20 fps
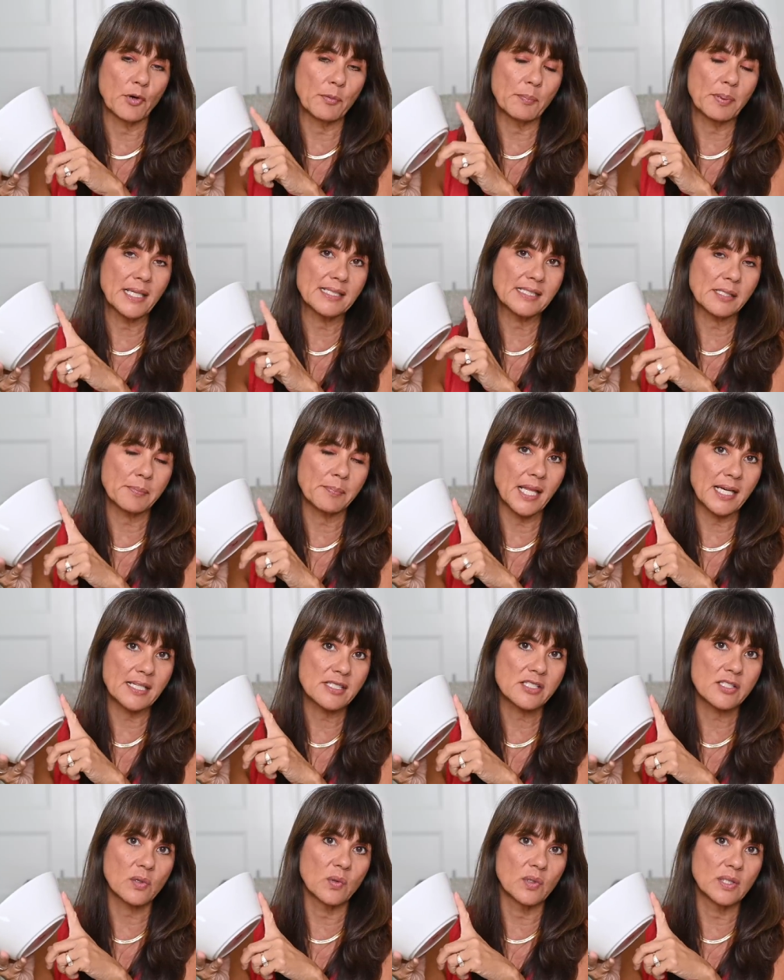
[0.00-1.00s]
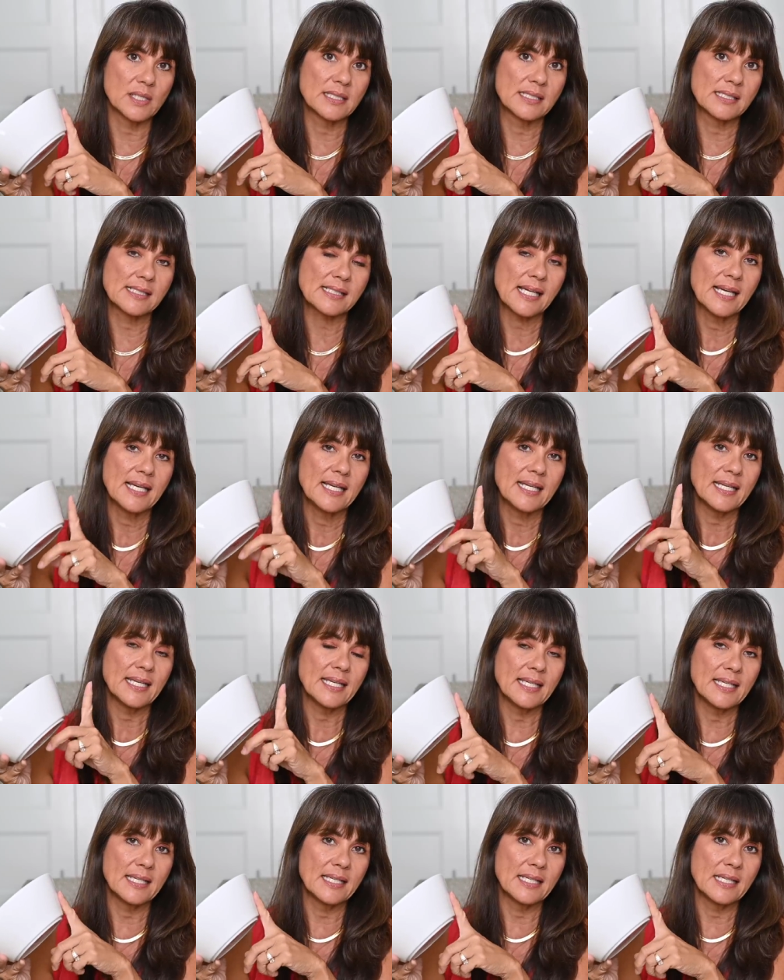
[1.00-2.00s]
replace the plastic ones
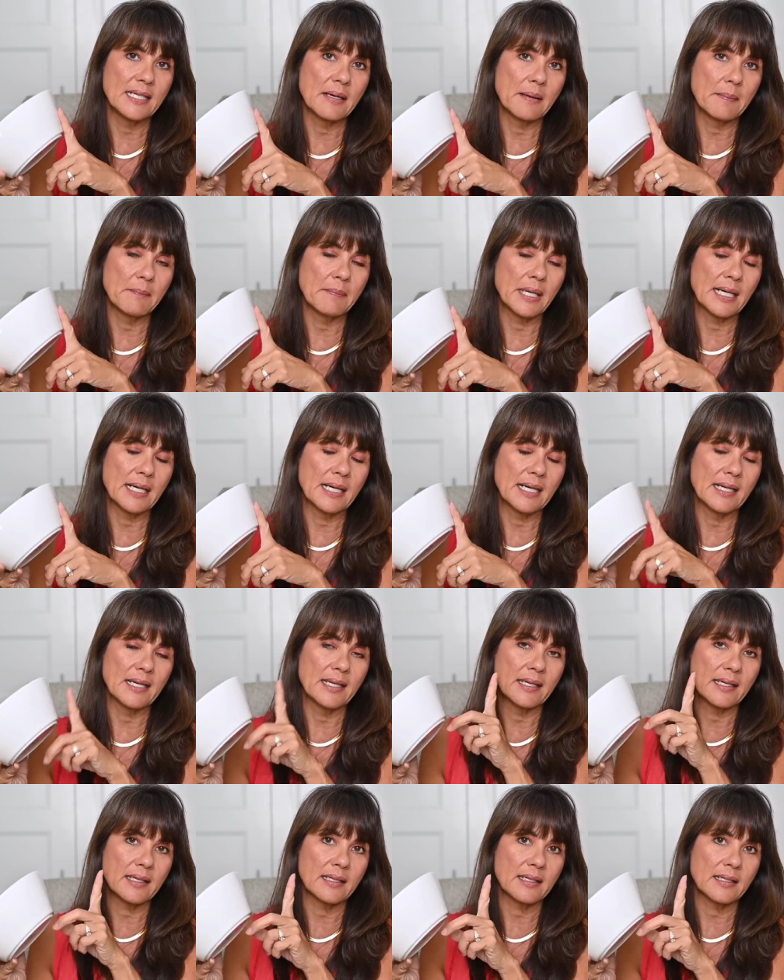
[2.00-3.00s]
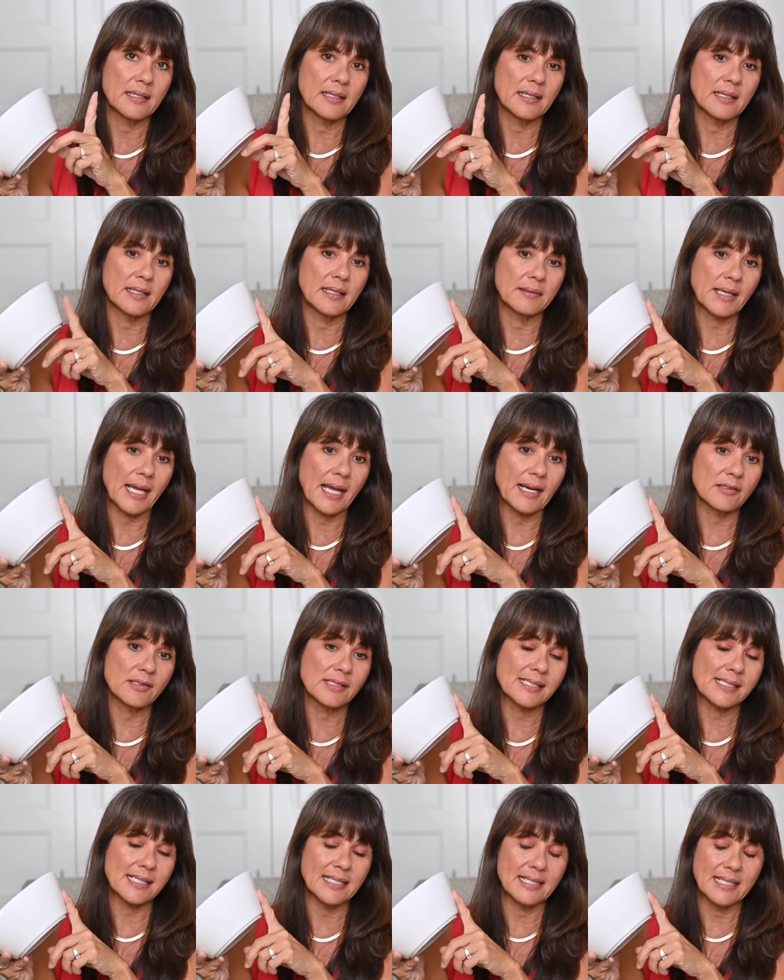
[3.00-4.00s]
in my uh,
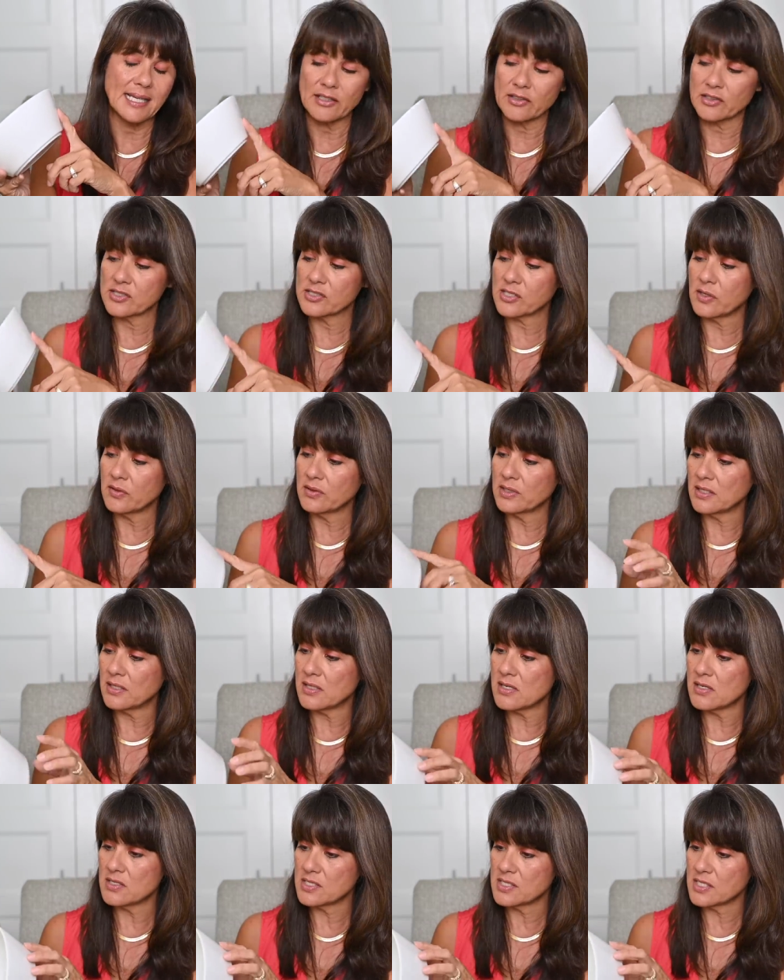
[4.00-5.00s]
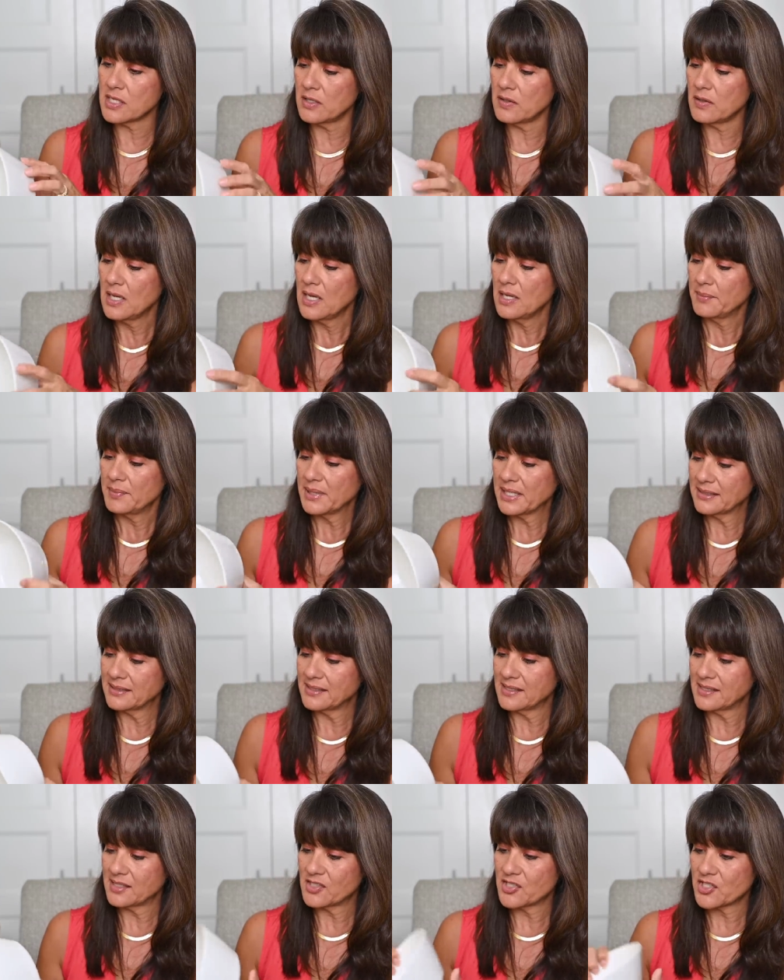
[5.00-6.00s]
house in Arizona also, because
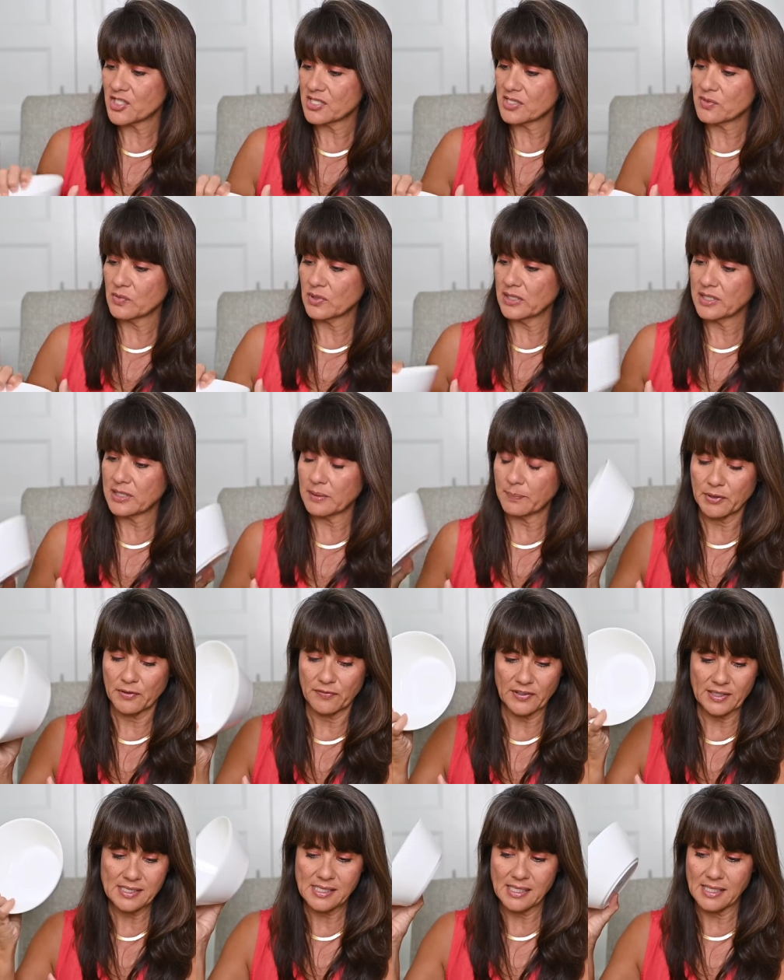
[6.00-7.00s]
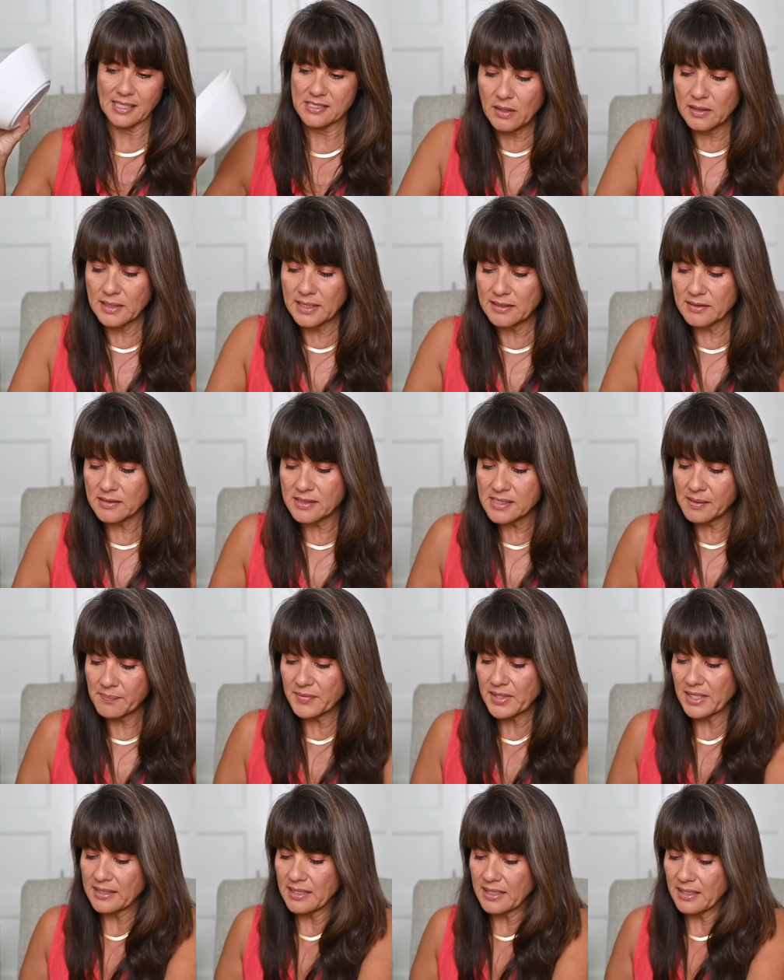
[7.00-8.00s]
this is just really the perfect size. Here's
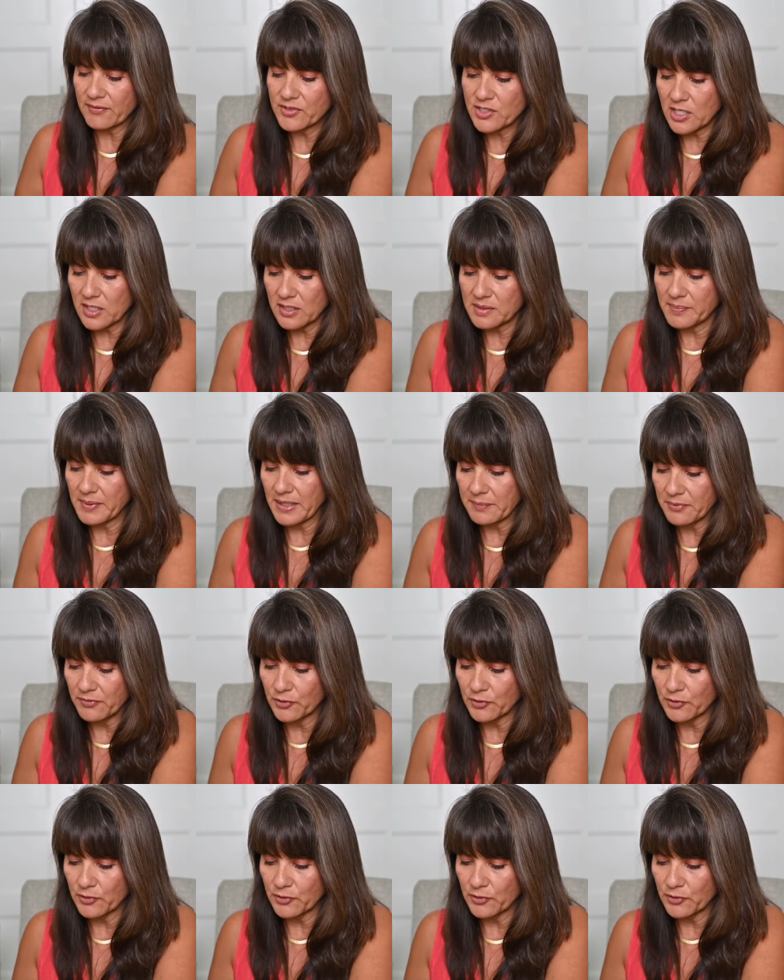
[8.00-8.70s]
something that I've talked about